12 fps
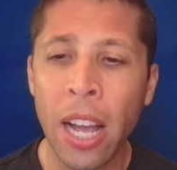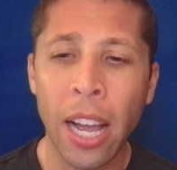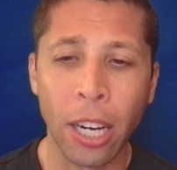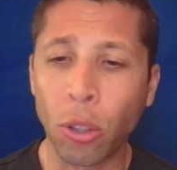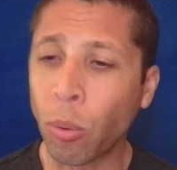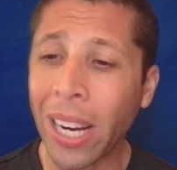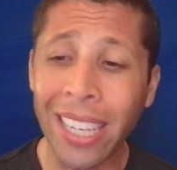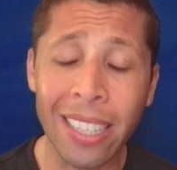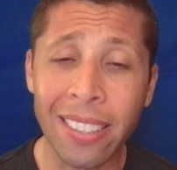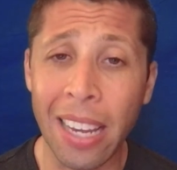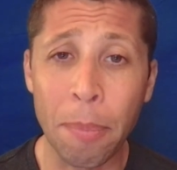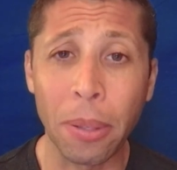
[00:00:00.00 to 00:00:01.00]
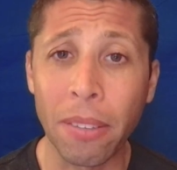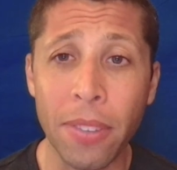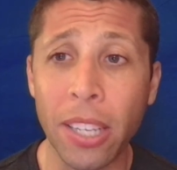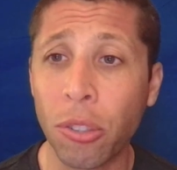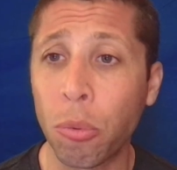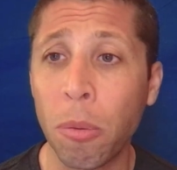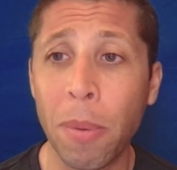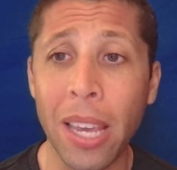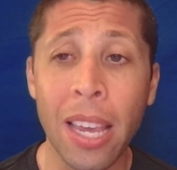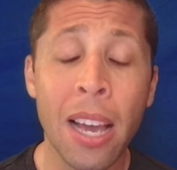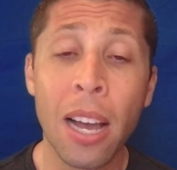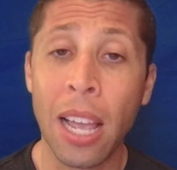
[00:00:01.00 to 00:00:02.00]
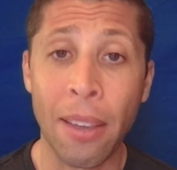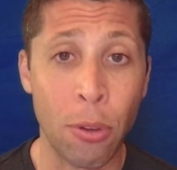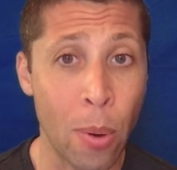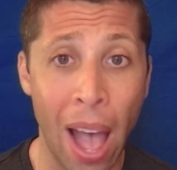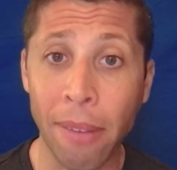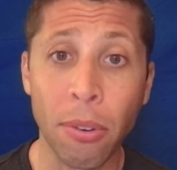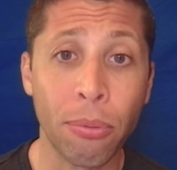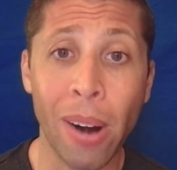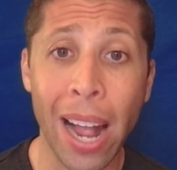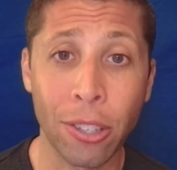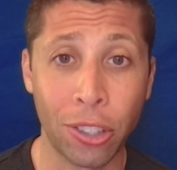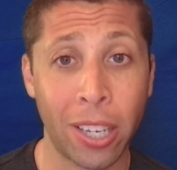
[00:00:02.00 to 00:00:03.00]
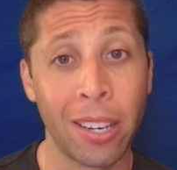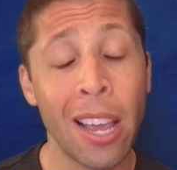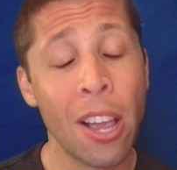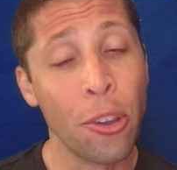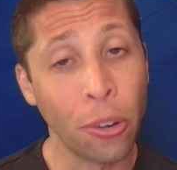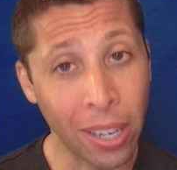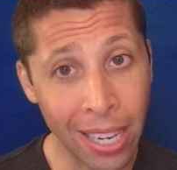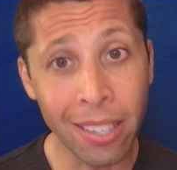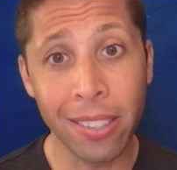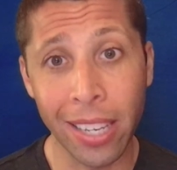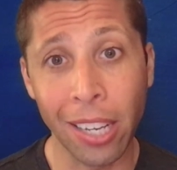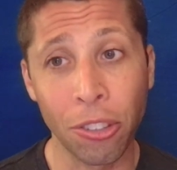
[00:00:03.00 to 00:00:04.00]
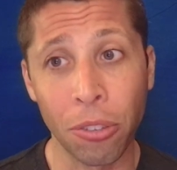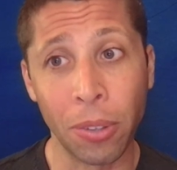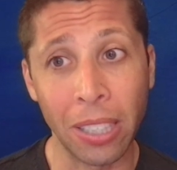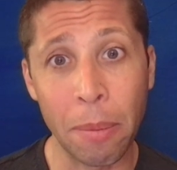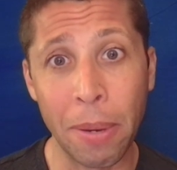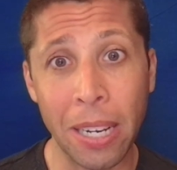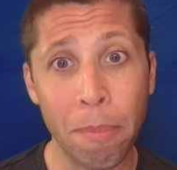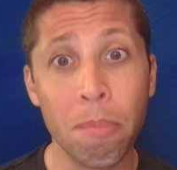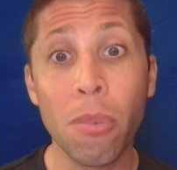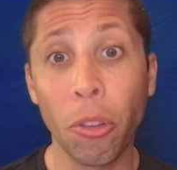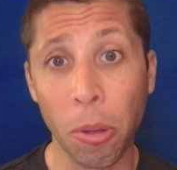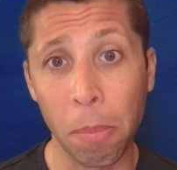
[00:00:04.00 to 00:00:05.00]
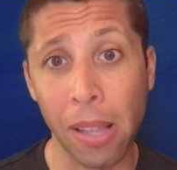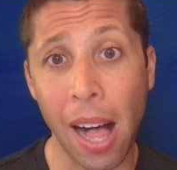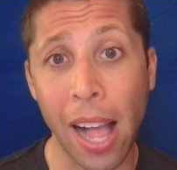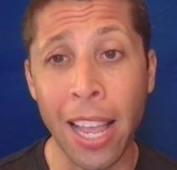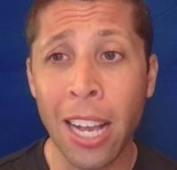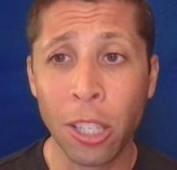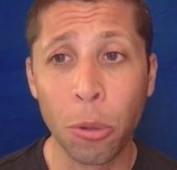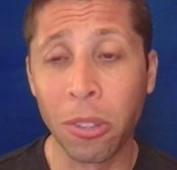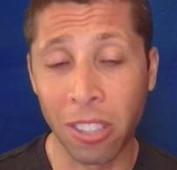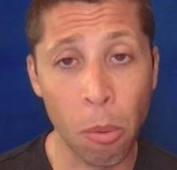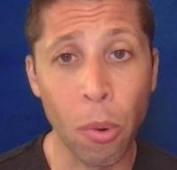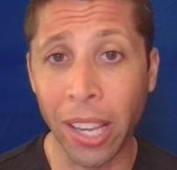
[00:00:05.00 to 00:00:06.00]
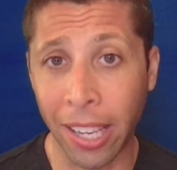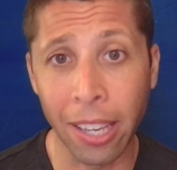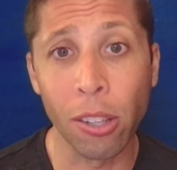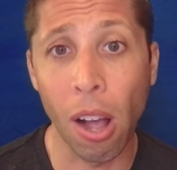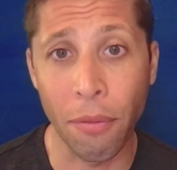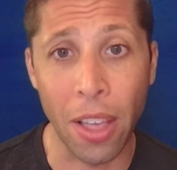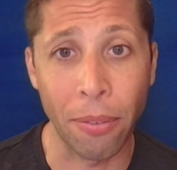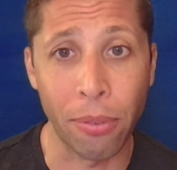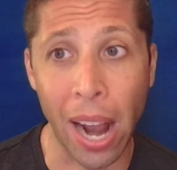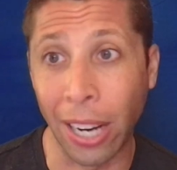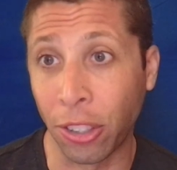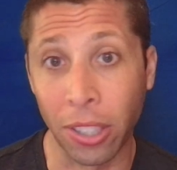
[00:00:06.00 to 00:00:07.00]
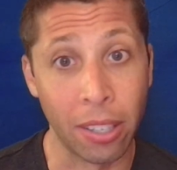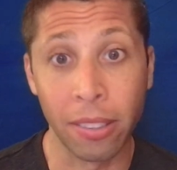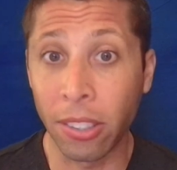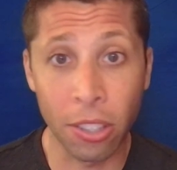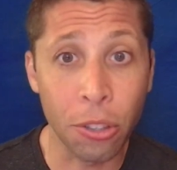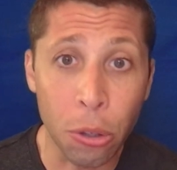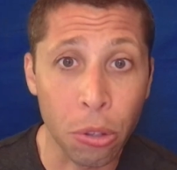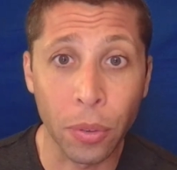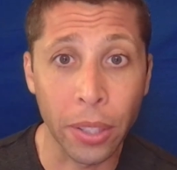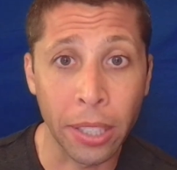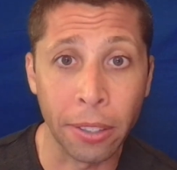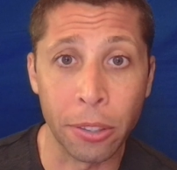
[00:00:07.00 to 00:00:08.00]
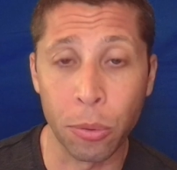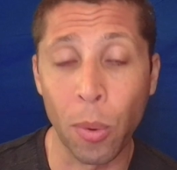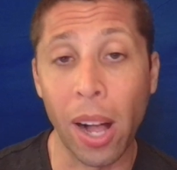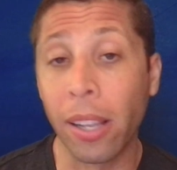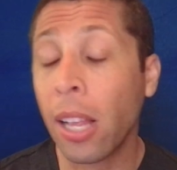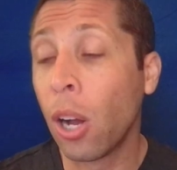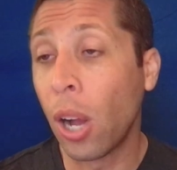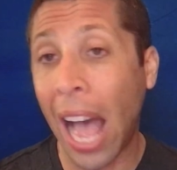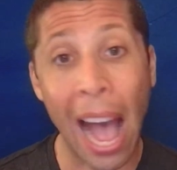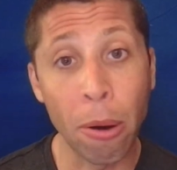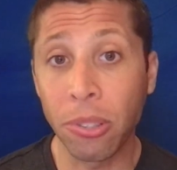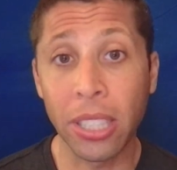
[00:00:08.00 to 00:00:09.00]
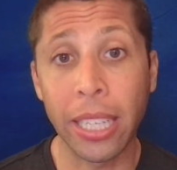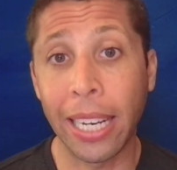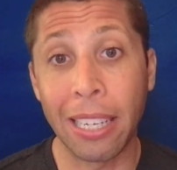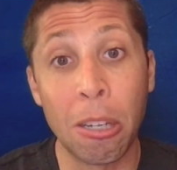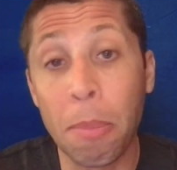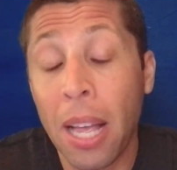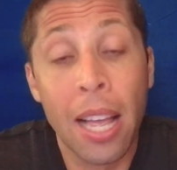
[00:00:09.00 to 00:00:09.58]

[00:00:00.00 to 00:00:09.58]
A great example of this would be if you have a fraction, your instinct should really be to multiply to in some way kill off that fraction. This is useful here as well. How is it going to help?